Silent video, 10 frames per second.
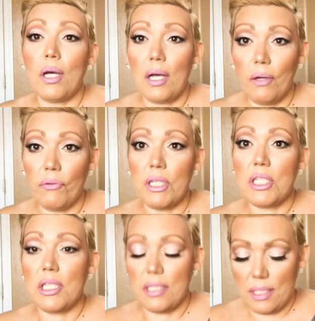
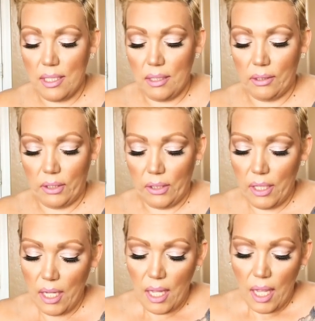coverage concealer.
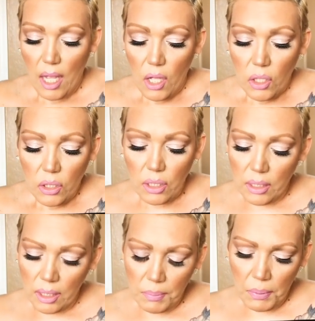
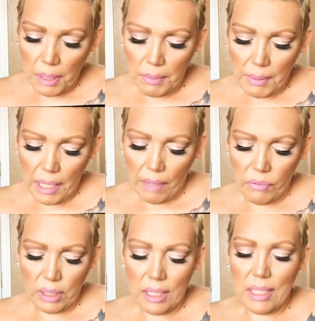Another problem I
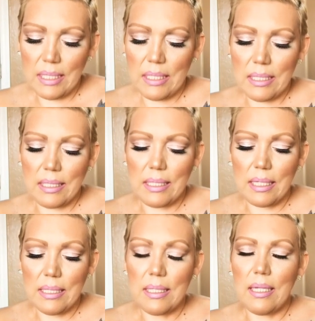have with it is it
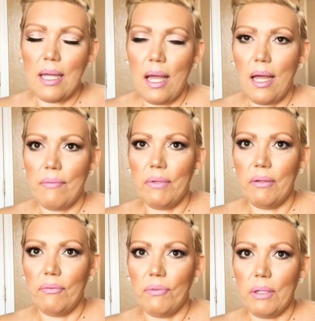doesn't have
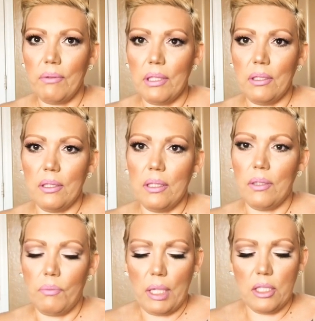a very
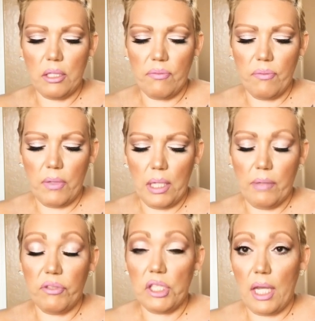good range
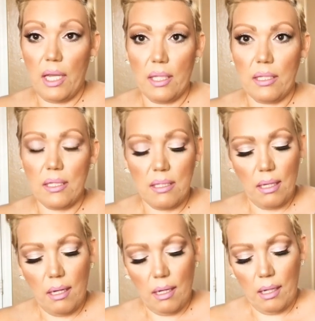of shades,
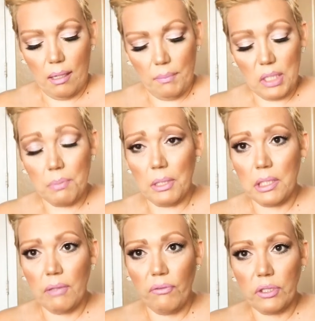
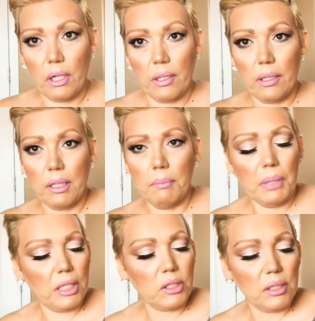especially for darker
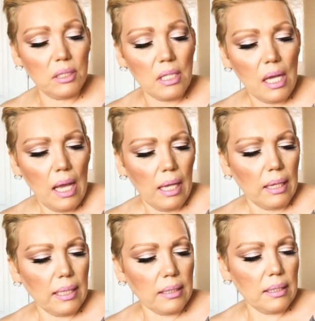complexions.
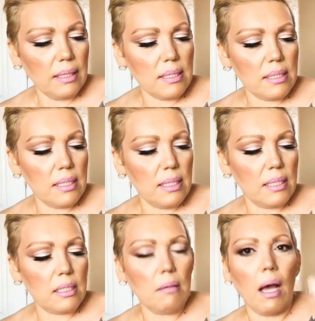Like this
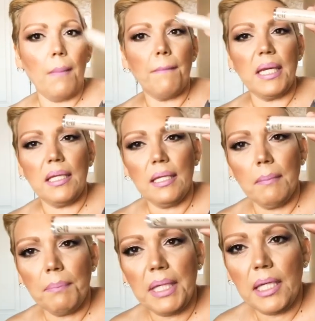is a
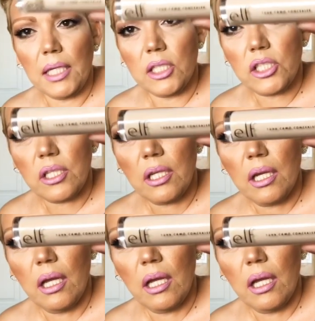medium peach.